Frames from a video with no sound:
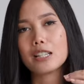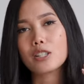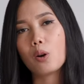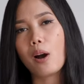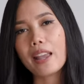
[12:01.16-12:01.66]

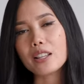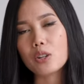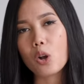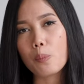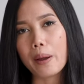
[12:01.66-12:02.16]
So I had to
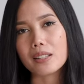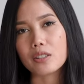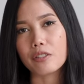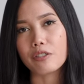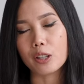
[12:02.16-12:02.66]
go back to
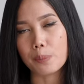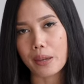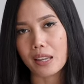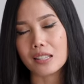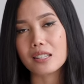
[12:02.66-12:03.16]
the
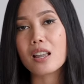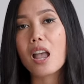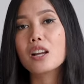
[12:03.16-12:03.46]
Philippines.